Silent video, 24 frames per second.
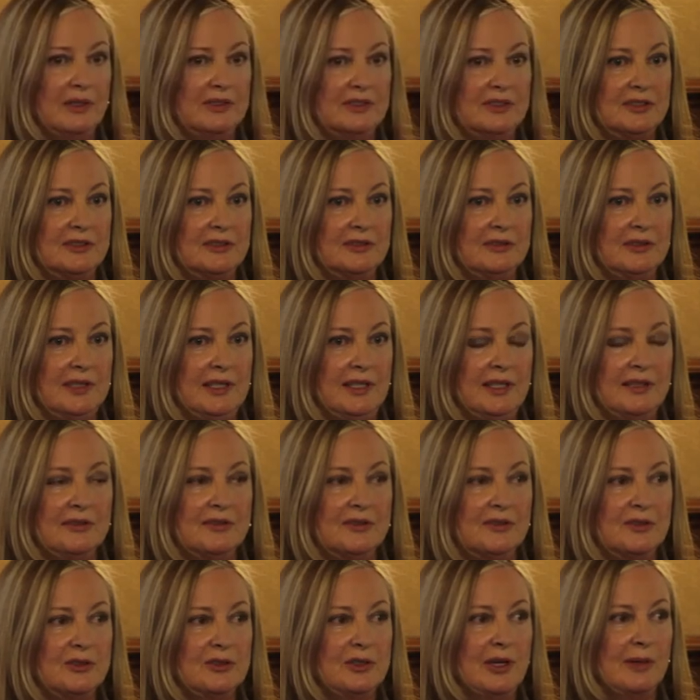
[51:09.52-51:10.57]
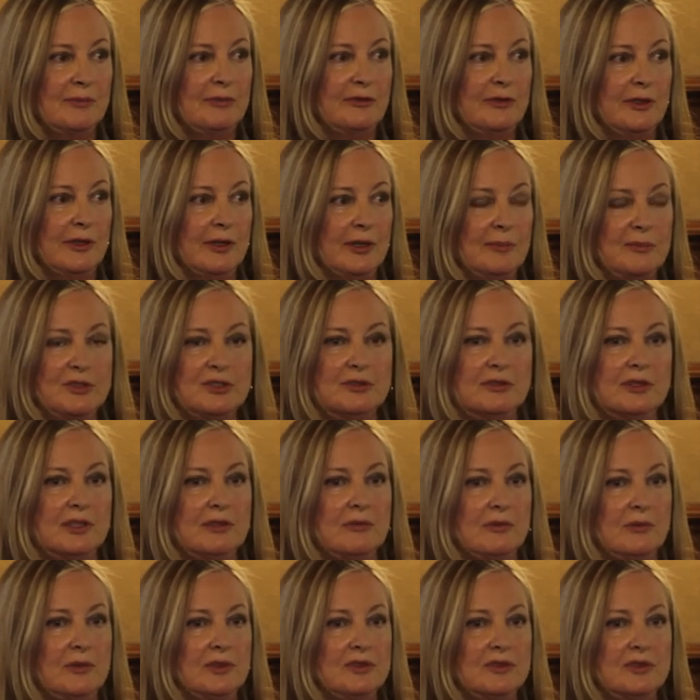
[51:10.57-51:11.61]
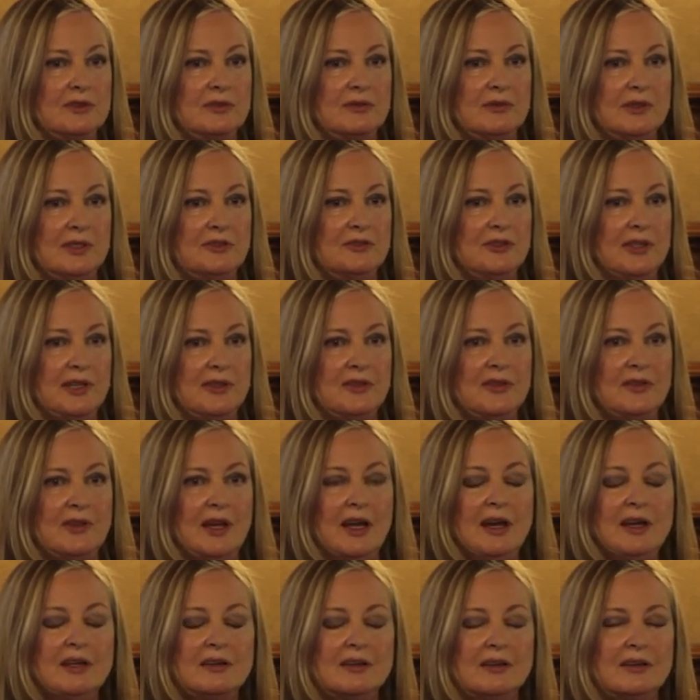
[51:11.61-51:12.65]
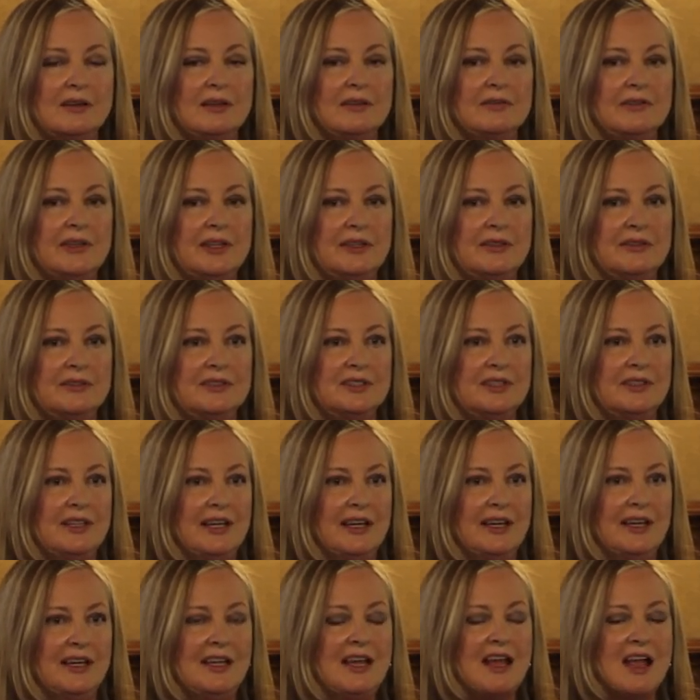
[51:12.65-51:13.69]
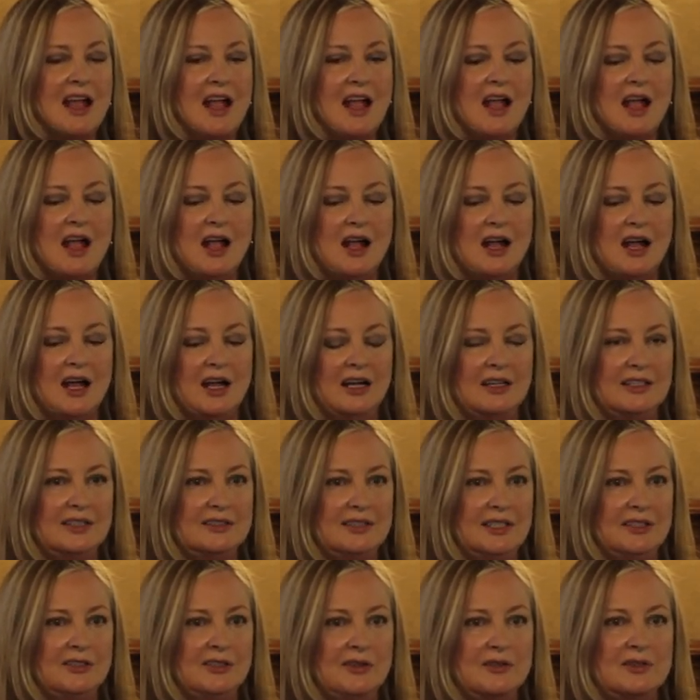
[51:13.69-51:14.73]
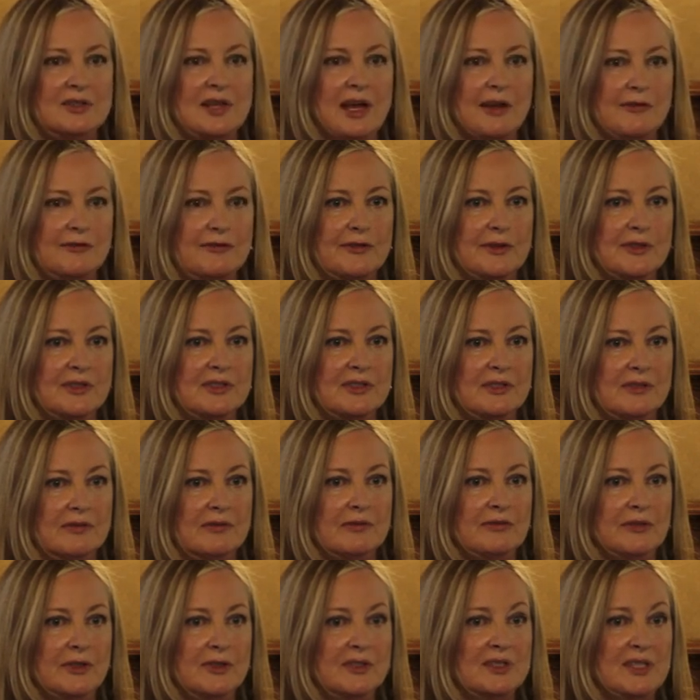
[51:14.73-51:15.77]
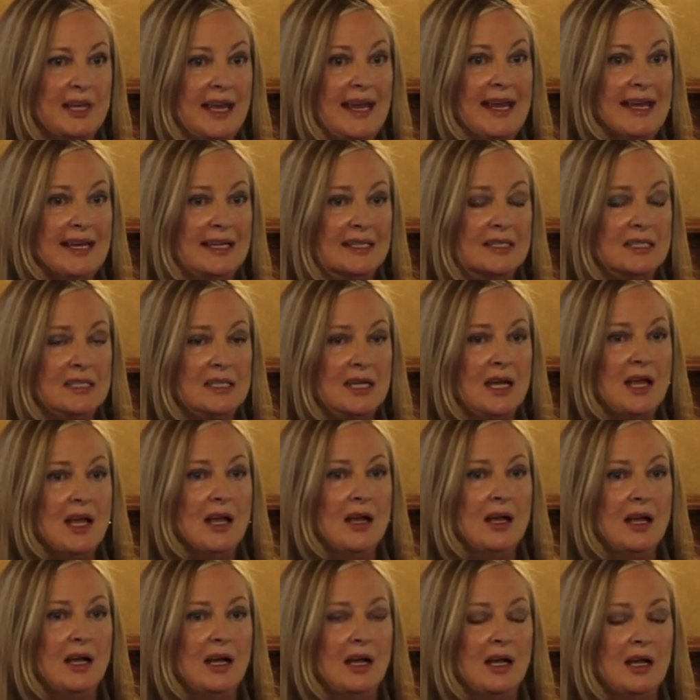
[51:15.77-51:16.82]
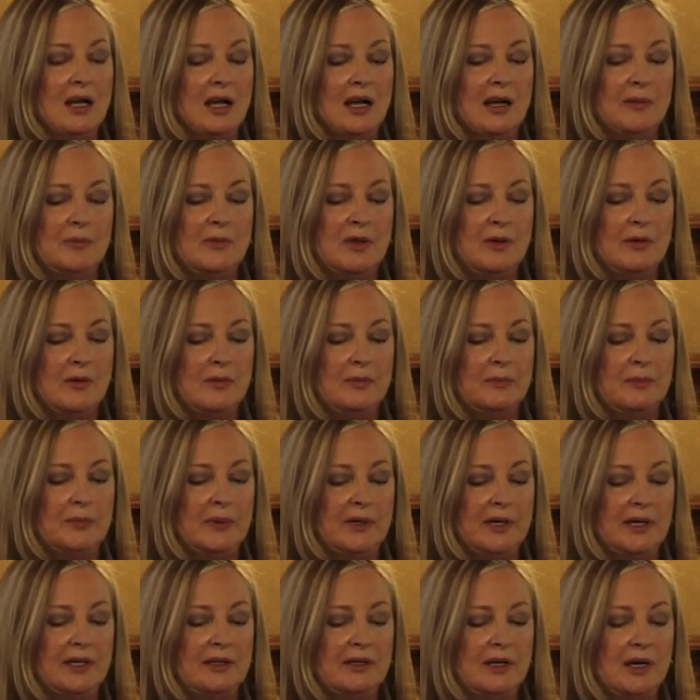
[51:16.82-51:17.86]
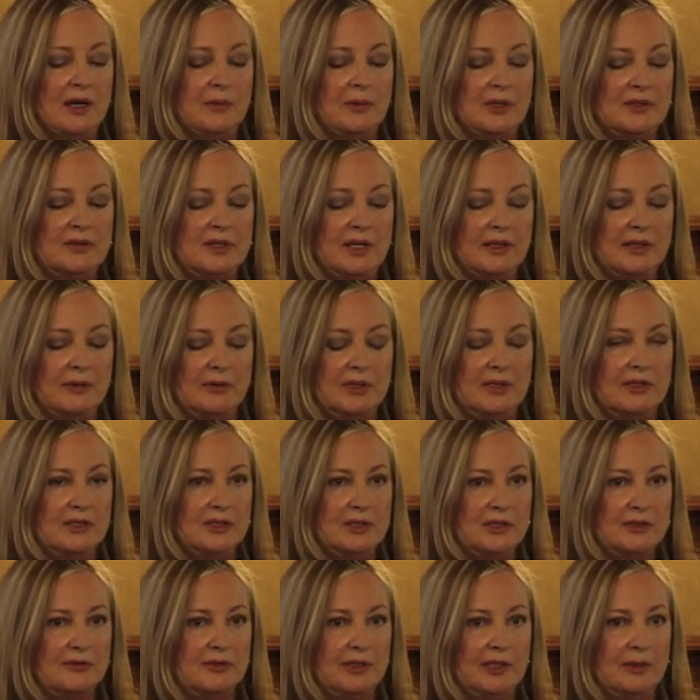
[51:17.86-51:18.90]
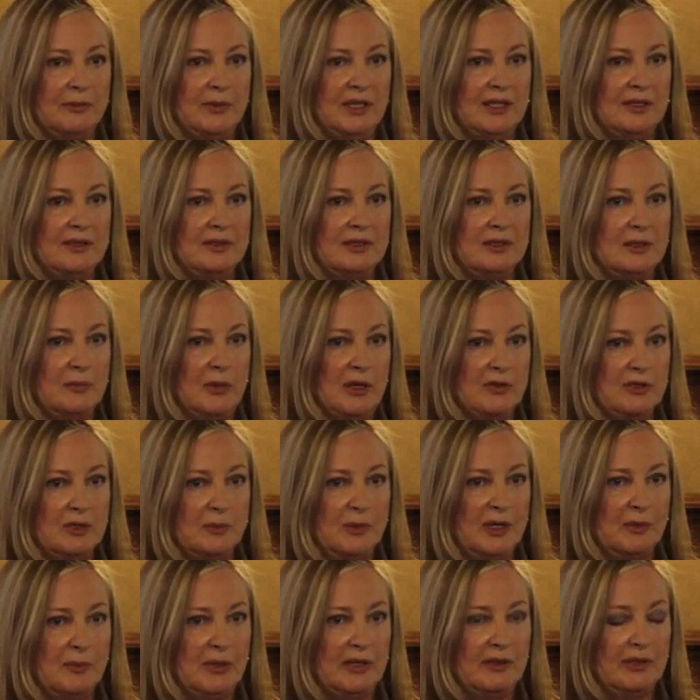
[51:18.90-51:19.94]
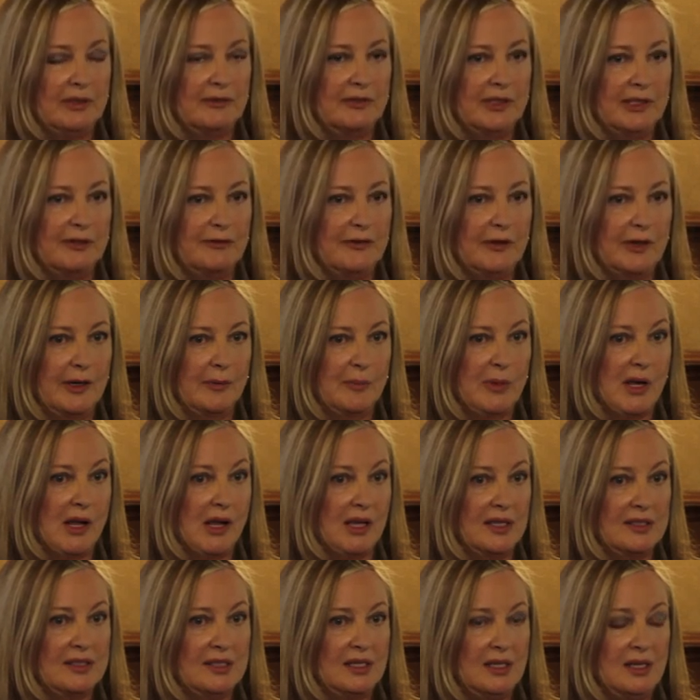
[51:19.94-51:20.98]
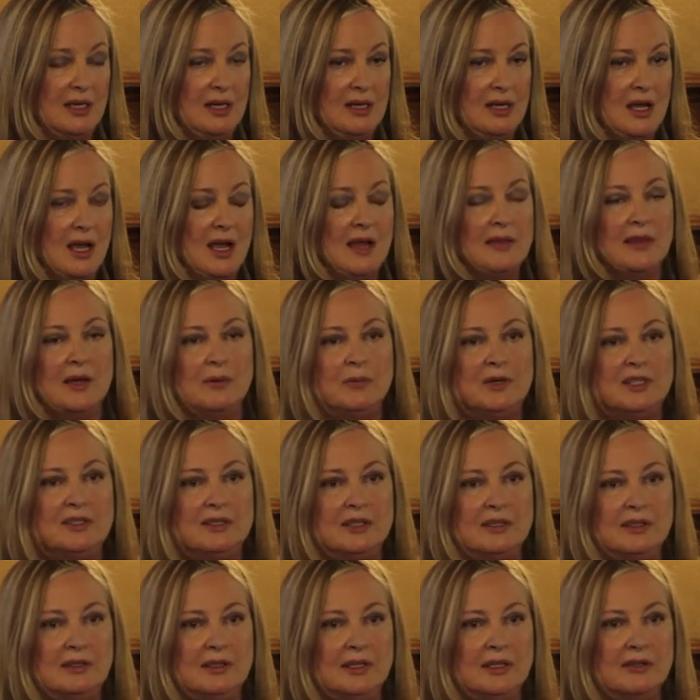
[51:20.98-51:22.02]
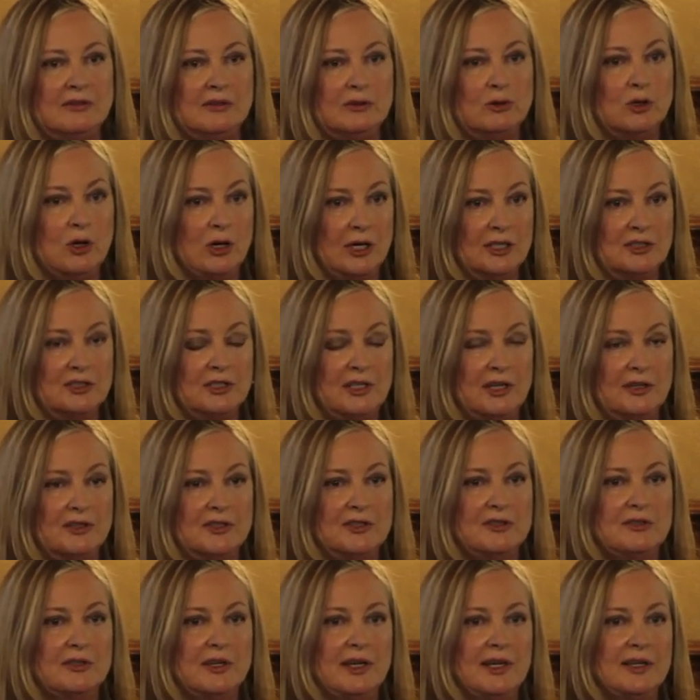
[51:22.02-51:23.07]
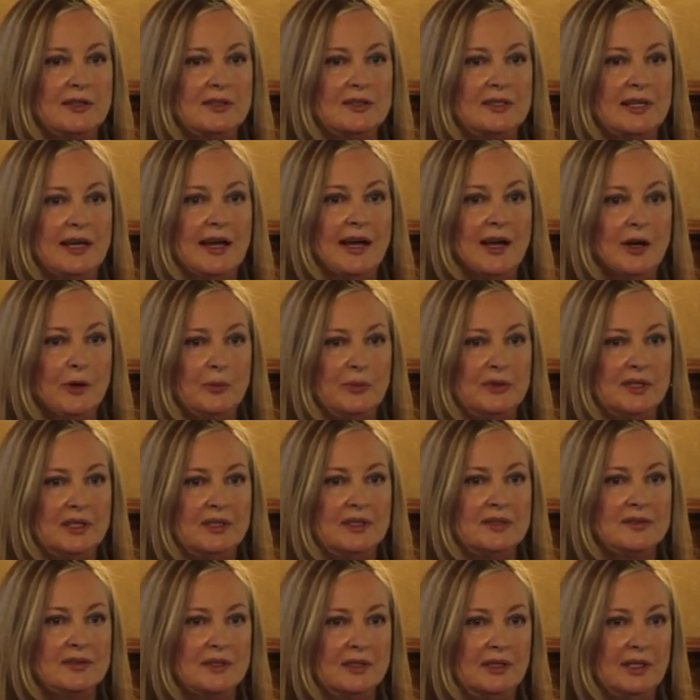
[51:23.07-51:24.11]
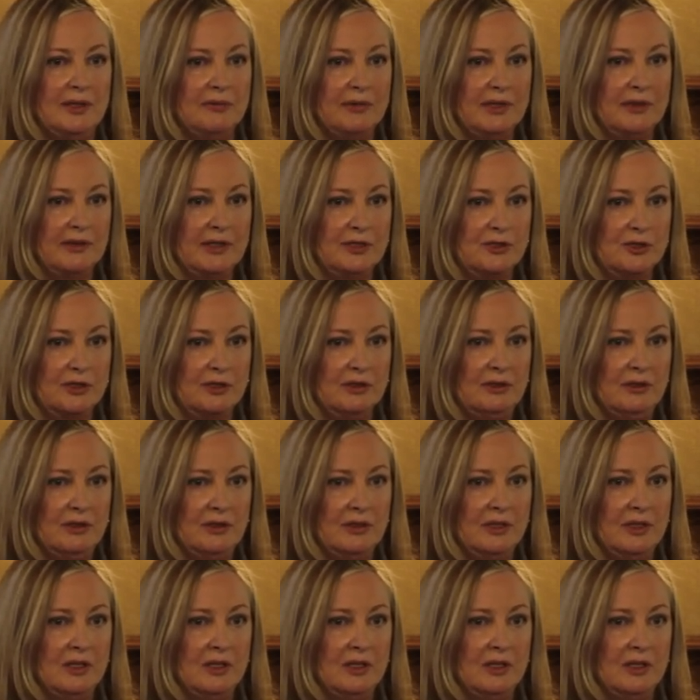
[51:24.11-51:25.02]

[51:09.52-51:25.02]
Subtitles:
certainly, and Tom Farr, I'm sure, will address that later today, because he knows that firsthand. But I will say that religious freedom is supposed to be a pillar of our foreign policy, that we did launch airstrikes to help the Yazidi religion